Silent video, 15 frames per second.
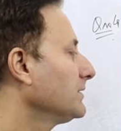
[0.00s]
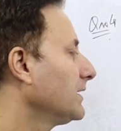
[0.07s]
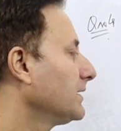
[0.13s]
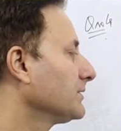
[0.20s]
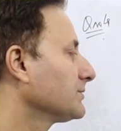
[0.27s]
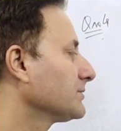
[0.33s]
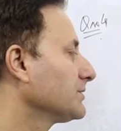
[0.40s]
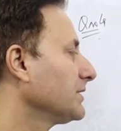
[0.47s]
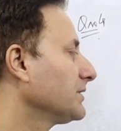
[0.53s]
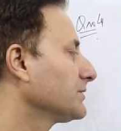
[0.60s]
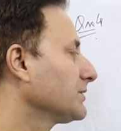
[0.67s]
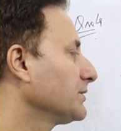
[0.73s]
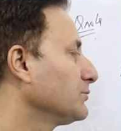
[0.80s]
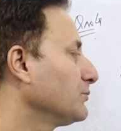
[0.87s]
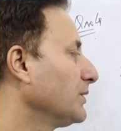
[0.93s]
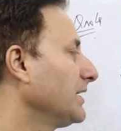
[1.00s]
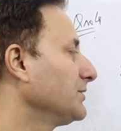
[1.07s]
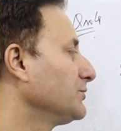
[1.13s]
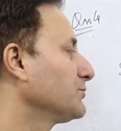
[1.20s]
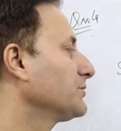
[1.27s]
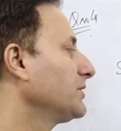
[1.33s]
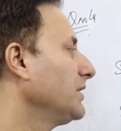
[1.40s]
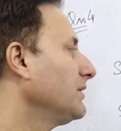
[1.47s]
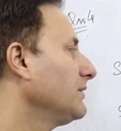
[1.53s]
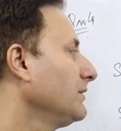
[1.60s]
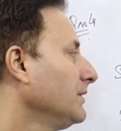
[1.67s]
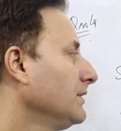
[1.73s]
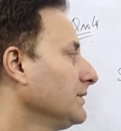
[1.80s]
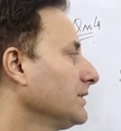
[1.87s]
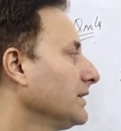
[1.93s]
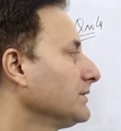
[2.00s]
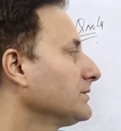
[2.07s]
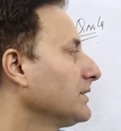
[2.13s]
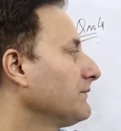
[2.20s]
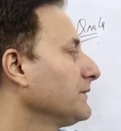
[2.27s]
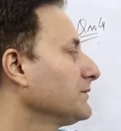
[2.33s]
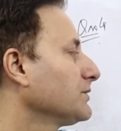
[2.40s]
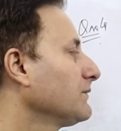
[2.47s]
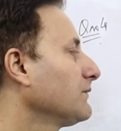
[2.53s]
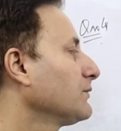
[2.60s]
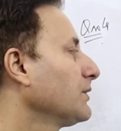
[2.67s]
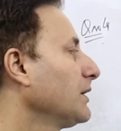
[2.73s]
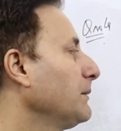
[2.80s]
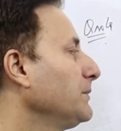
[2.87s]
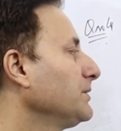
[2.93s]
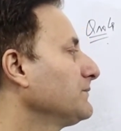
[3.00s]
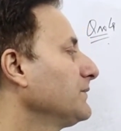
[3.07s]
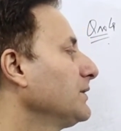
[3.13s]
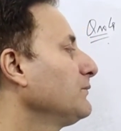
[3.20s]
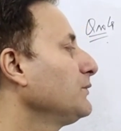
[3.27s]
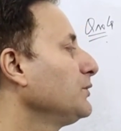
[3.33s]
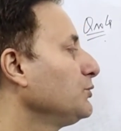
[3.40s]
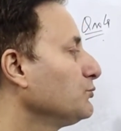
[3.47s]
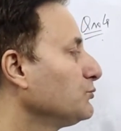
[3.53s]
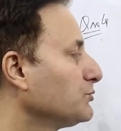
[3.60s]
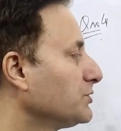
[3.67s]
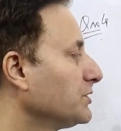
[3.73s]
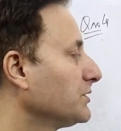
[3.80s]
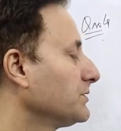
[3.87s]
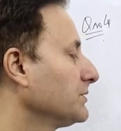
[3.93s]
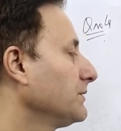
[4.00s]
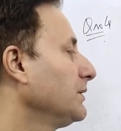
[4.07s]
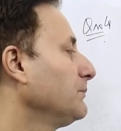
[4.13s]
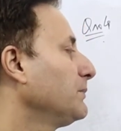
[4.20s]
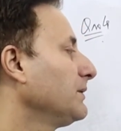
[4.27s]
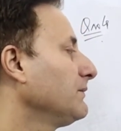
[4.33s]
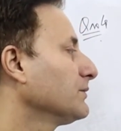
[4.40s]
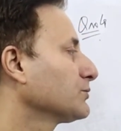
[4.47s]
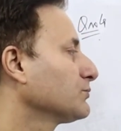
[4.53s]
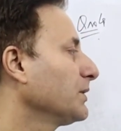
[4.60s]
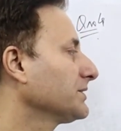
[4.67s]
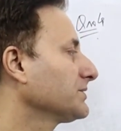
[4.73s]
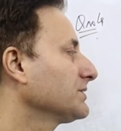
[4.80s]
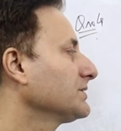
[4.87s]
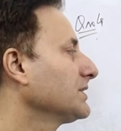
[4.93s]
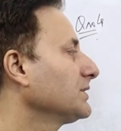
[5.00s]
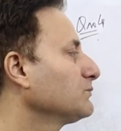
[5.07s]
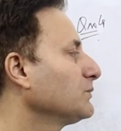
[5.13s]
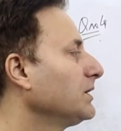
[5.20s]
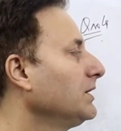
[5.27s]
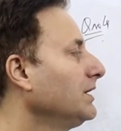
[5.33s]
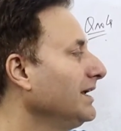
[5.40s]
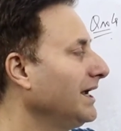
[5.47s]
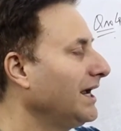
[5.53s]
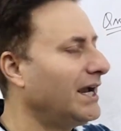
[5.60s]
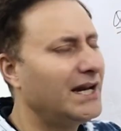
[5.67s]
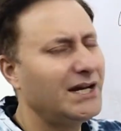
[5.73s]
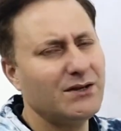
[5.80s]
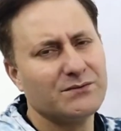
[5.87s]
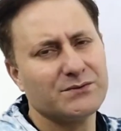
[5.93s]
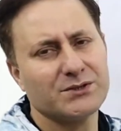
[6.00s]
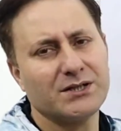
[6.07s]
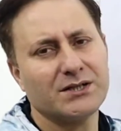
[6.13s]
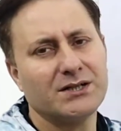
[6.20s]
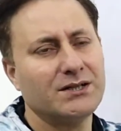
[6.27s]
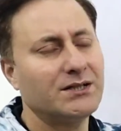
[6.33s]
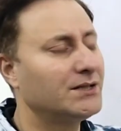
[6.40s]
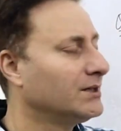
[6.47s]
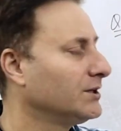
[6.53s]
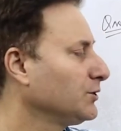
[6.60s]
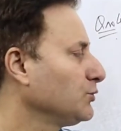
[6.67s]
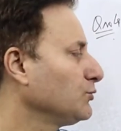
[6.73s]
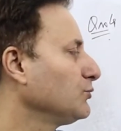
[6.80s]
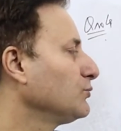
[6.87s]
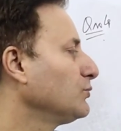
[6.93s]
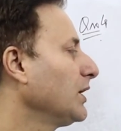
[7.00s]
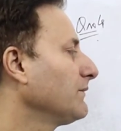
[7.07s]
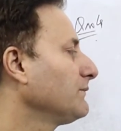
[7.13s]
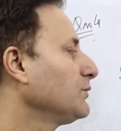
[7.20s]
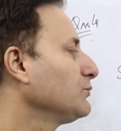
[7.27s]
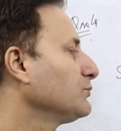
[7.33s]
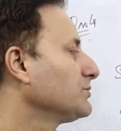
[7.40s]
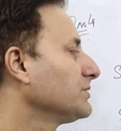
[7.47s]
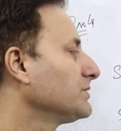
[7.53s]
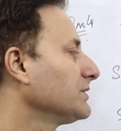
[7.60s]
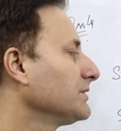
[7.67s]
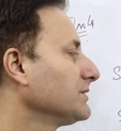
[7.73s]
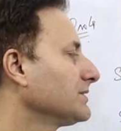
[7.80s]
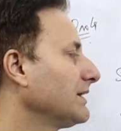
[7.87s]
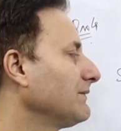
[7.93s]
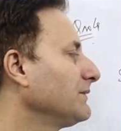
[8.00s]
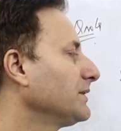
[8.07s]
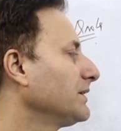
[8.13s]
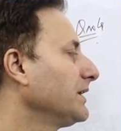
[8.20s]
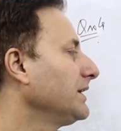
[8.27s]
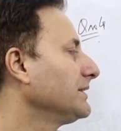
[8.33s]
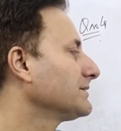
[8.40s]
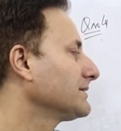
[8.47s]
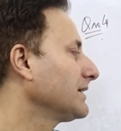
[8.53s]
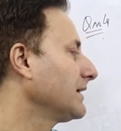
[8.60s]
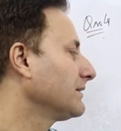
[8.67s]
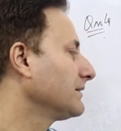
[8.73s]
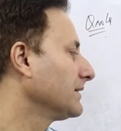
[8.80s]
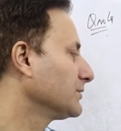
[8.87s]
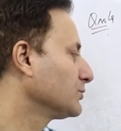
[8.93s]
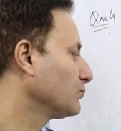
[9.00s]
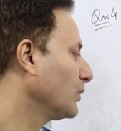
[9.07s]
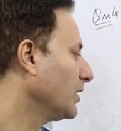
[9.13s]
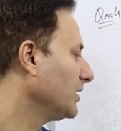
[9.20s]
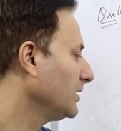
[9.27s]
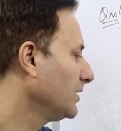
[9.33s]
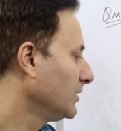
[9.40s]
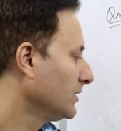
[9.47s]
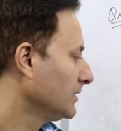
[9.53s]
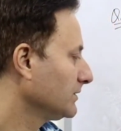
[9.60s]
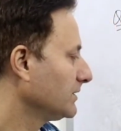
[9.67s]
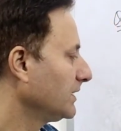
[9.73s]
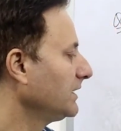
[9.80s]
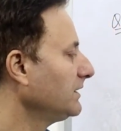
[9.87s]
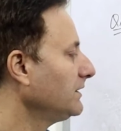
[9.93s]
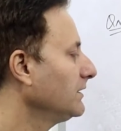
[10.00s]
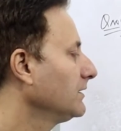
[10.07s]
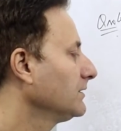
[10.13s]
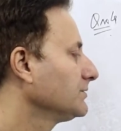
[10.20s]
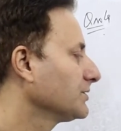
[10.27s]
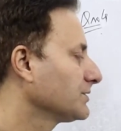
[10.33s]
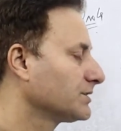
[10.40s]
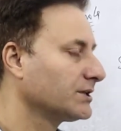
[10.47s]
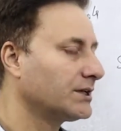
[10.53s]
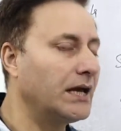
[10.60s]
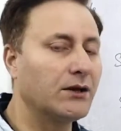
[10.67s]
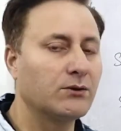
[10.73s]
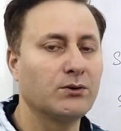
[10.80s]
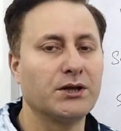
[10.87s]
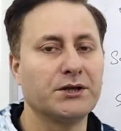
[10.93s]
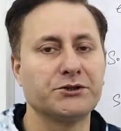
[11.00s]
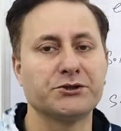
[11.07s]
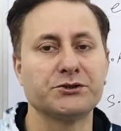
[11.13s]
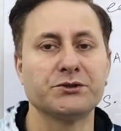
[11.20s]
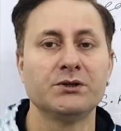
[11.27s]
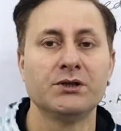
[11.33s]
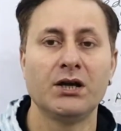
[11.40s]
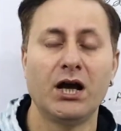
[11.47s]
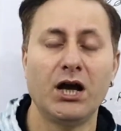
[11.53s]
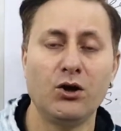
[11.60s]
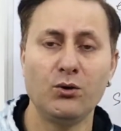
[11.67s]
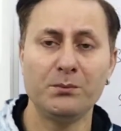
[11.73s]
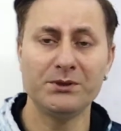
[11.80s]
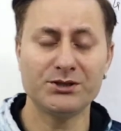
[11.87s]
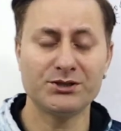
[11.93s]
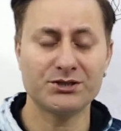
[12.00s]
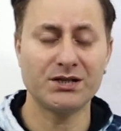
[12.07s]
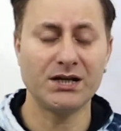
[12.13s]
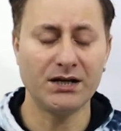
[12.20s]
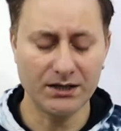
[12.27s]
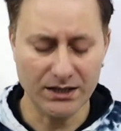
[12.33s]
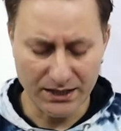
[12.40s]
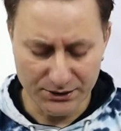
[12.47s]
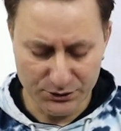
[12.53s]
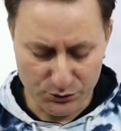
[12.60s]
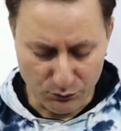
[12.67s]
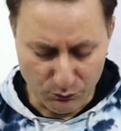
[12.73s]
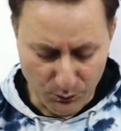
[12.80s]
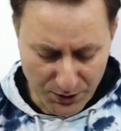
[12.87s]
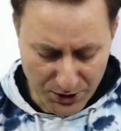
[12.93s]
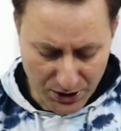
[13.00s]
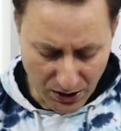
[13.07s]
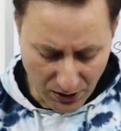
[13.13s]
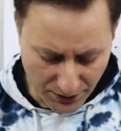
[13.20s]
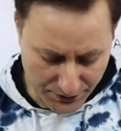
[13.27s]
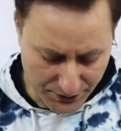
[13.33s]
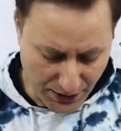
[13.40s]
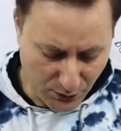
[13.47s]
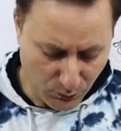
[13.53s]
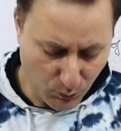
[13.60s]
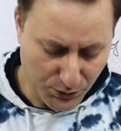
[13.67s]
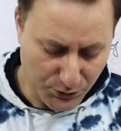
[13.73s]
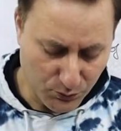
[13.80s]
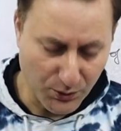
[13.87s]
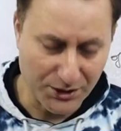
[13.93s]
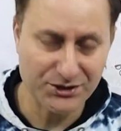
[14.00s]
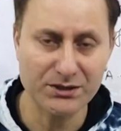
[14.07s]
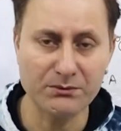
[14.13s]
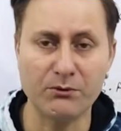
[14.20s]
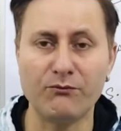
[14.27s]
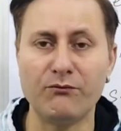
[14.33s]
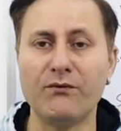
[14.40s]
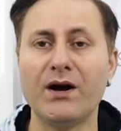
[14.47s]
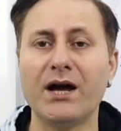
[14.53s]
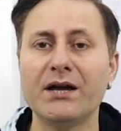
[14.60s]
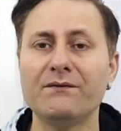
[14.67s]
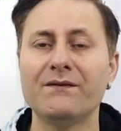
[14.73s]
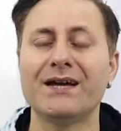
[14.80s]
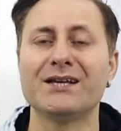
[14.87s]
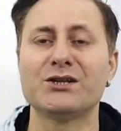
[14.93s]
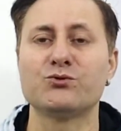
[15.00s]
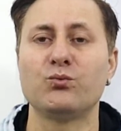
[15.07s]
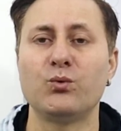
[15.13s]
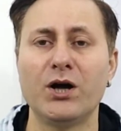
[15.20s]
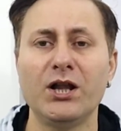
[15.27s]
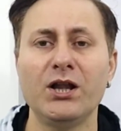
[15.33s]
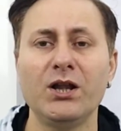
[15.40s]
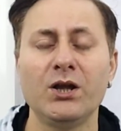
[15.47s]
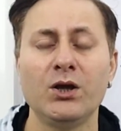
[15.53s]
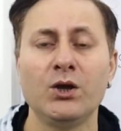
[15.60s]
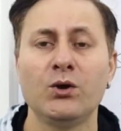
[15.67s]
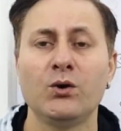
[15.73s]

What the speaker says: that is 6 into edge square. Then surface area of hemisphere, we used it in previous questions as well. Area of circle, you have used it in 7th and 8th standard as well. Then just the calculation. I hope this is clear guys. So we are done with question number 5 as well.